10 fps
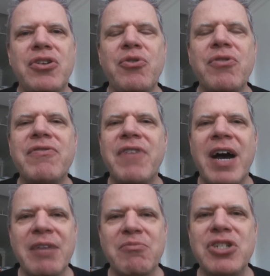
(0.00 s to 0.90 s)

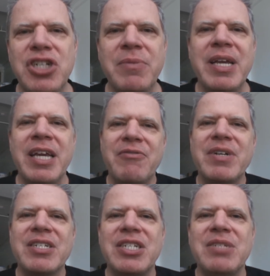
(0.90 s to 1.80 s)
unified with Jimi
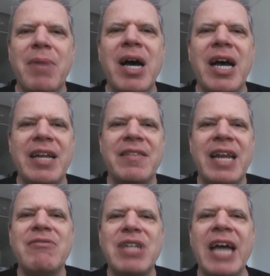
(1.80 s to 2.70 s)
Hendrix's mind,
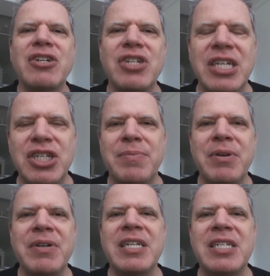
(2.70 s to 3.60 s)
that I was actually
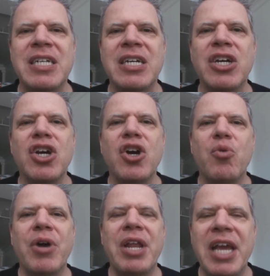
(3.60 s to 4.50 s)
experiencing
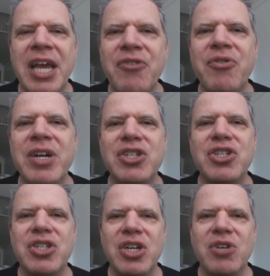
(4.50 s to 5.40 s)
what
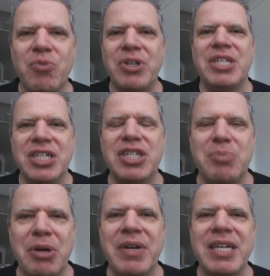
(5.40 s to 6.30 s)
Hendrix was
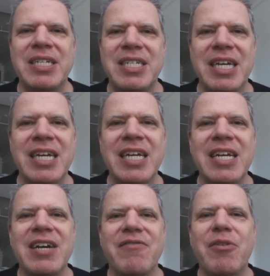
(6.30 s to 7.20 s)
experiencing
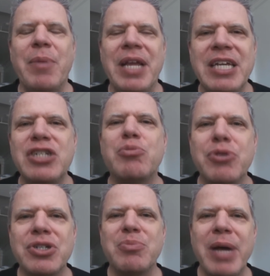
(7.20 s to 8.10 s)
from his
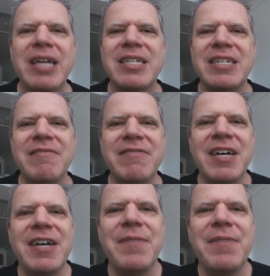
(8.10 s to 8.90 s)
perspective